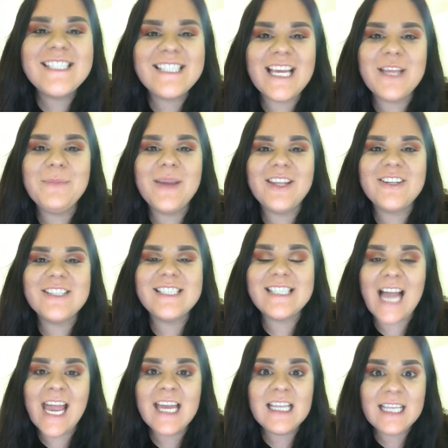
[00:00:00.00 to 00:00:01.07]
You're 3
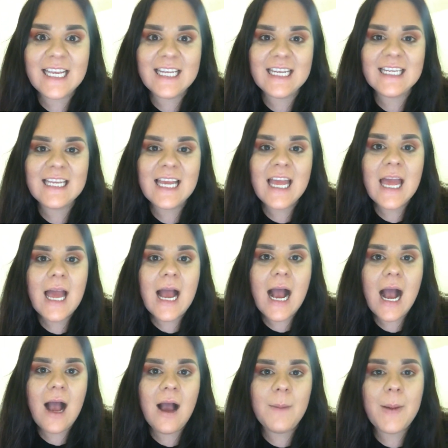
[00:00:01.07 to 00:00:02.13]
centimeters
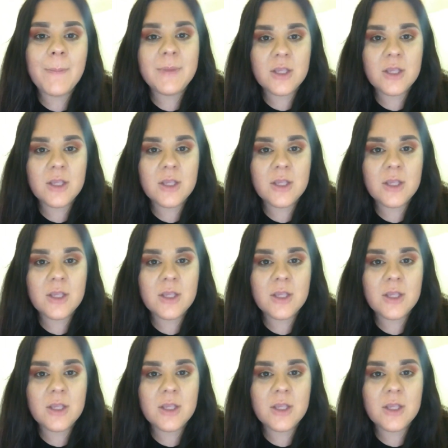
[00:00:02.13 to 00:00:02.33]
dilated.